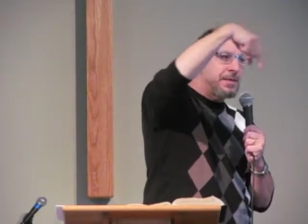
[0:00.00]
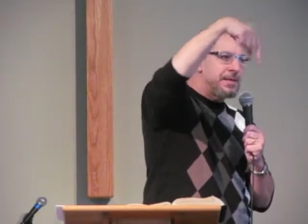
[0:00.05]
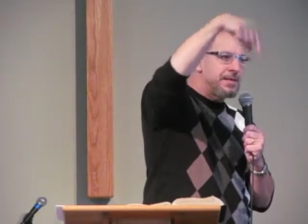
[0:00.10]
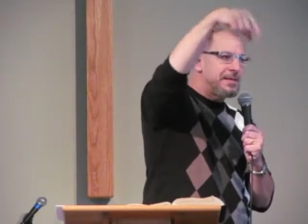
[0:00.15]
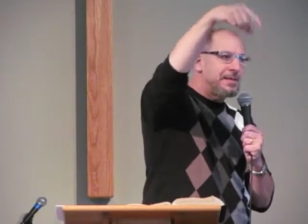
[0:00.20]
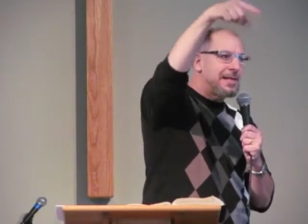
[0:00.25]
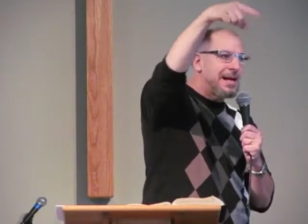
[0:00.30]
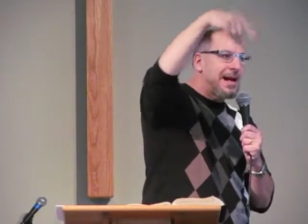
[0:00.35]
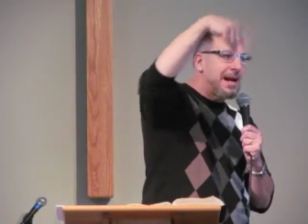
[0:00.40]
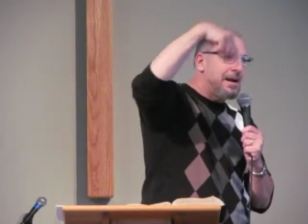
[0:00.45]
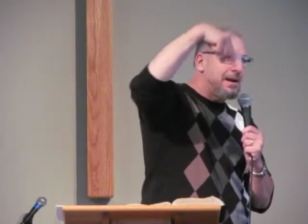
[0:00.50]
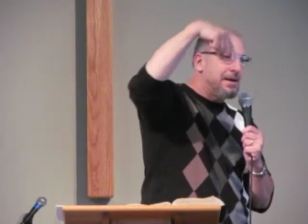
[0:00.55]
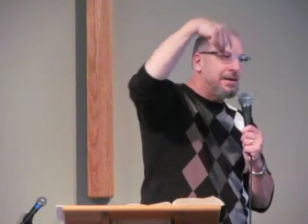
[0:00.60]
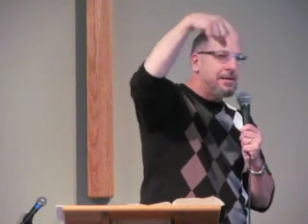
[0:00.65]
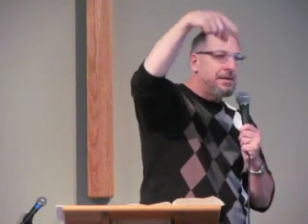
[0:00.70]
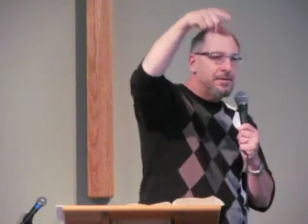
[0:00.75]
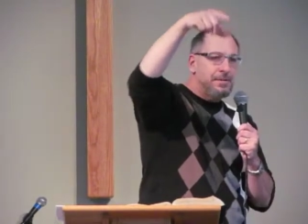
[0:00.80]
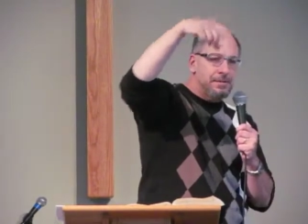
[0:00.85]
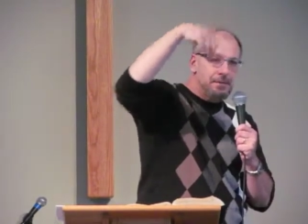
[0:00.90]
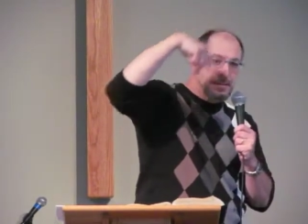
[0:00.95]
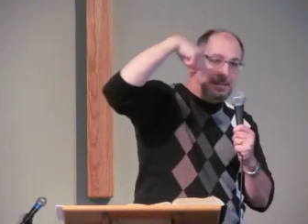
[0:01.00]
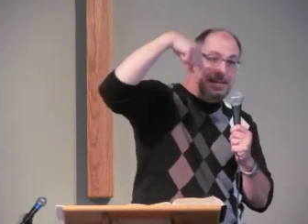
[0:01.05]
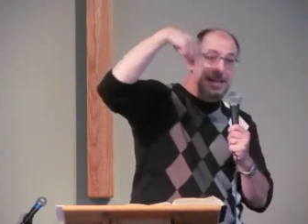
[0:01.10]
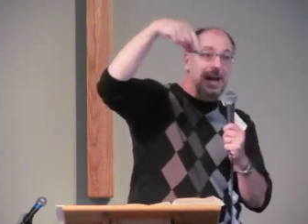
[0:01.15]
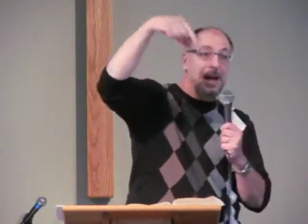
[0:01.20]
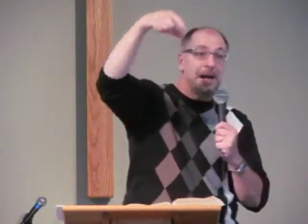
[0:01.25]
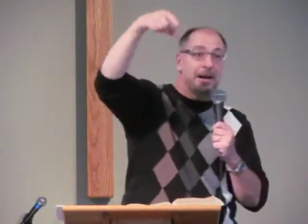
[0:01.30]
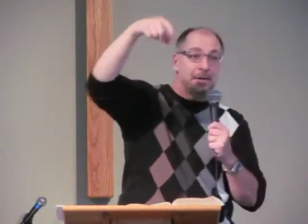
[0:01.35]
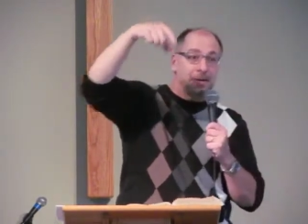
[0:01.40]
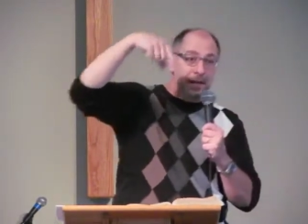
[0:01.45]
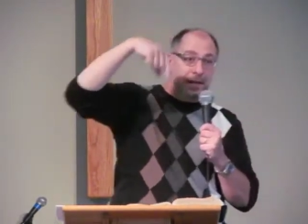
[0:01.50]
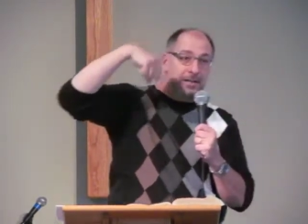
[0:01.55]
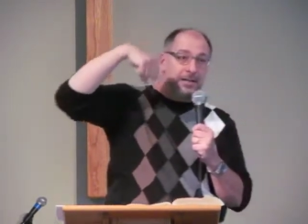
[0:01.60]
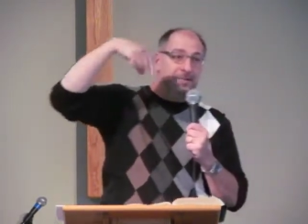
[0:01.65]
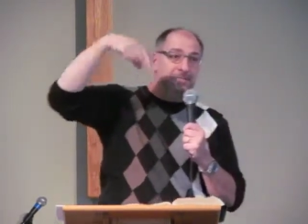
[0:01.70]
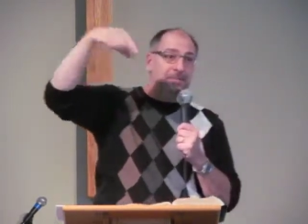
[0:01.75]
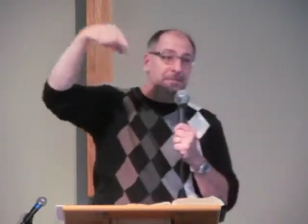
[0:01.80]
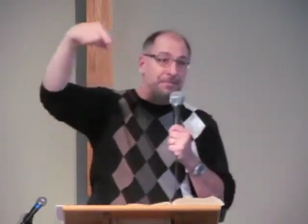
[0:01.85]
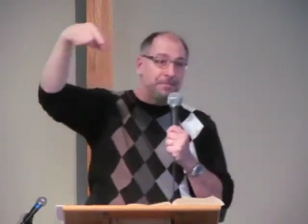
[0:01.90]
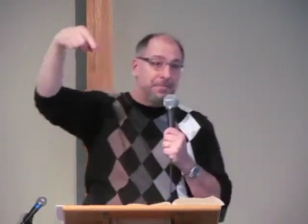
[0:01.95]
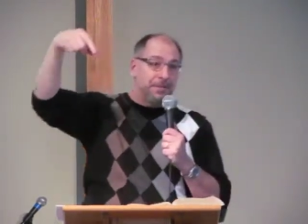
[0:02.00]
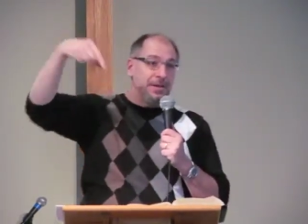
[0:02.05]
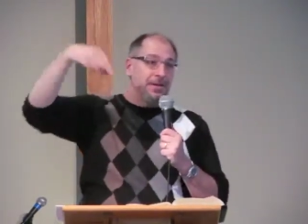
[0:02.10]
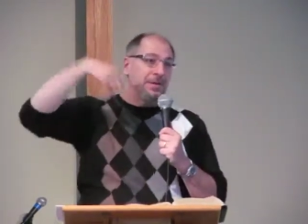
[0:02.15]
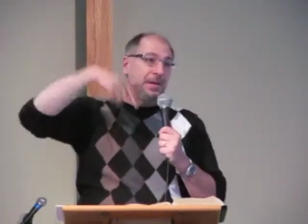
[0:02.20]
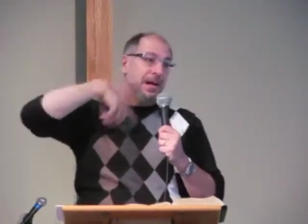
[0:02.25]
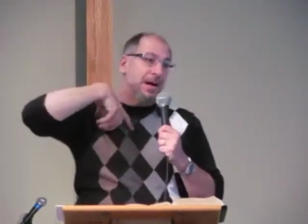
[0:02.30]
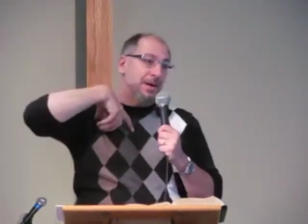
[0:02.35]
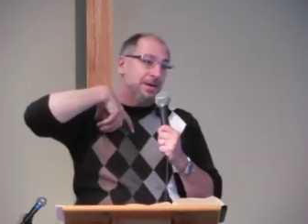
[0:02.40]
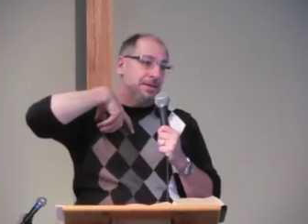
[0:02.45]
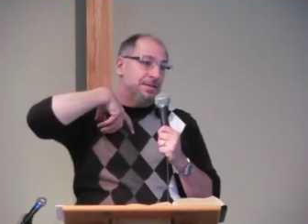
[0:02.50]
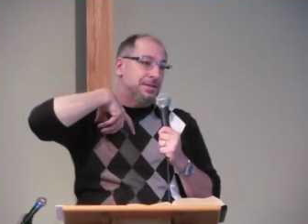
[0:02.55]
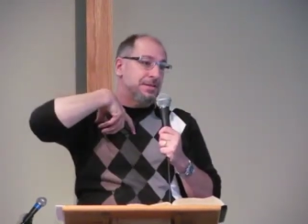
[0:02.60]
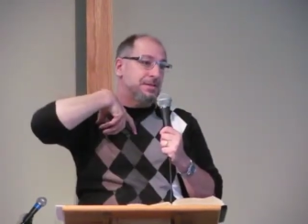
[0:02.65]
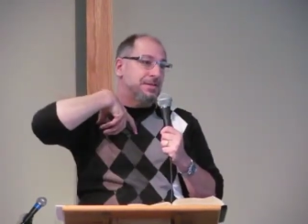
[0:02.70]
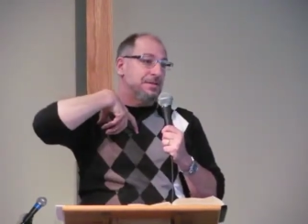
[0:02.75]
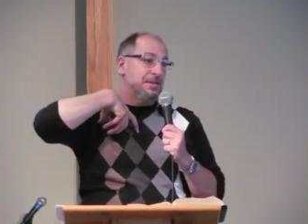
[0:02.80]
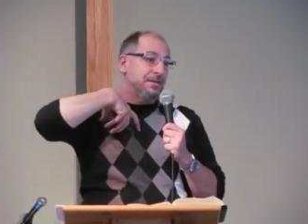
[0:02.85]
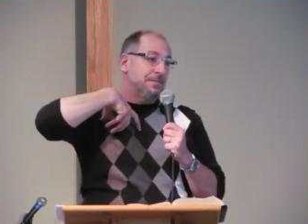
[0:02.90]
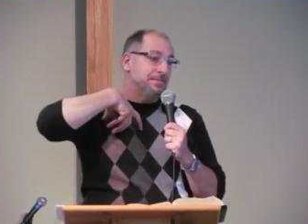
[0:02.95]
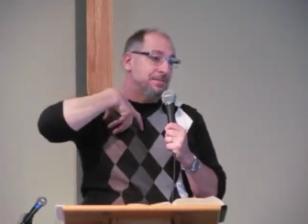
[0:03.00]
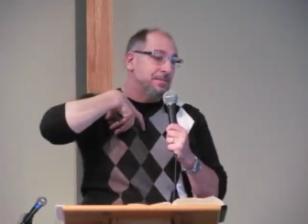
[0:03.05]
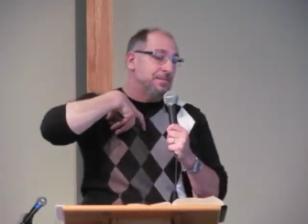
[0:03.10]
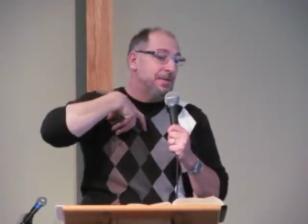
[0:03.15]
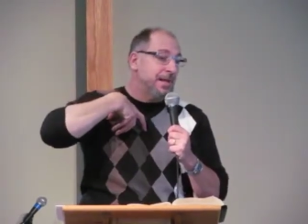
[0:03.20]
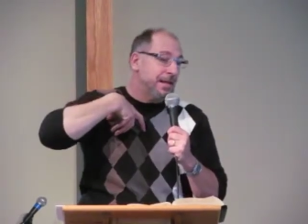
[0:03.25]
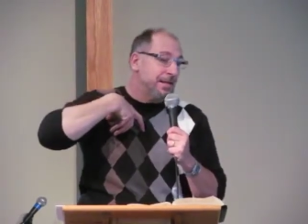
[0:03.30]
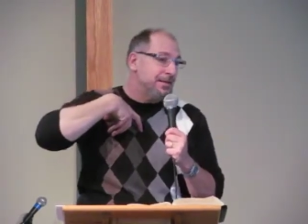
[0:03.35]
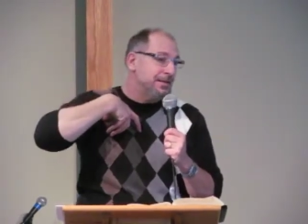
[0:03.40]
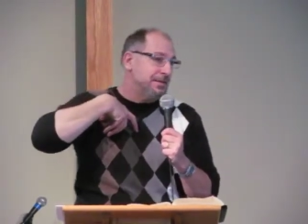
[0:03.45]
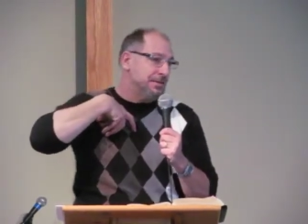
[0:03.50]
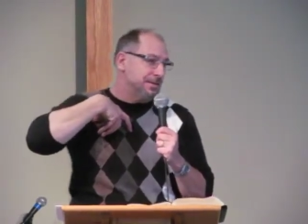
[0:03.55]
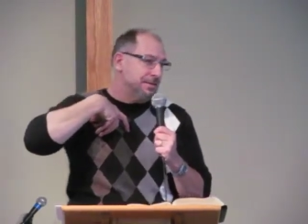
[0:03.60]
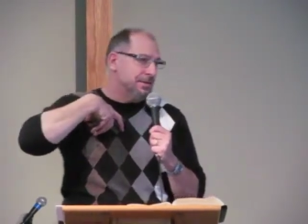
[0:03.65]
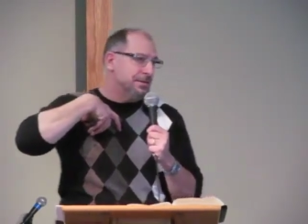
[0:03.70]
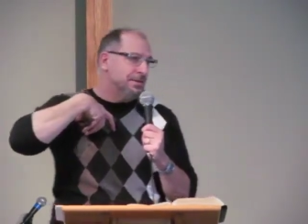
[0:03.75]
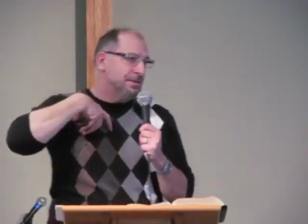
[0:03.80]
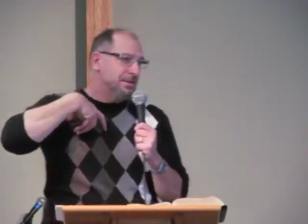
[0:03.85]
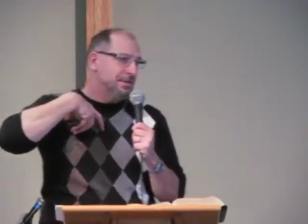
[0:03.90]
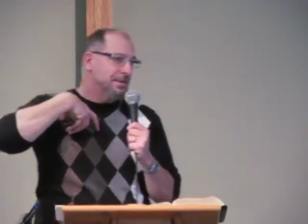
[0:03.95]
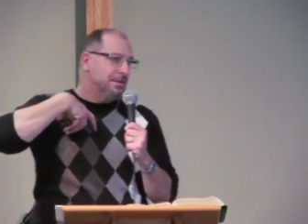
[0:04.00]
been desire, desiring to fulfill our sinful nature.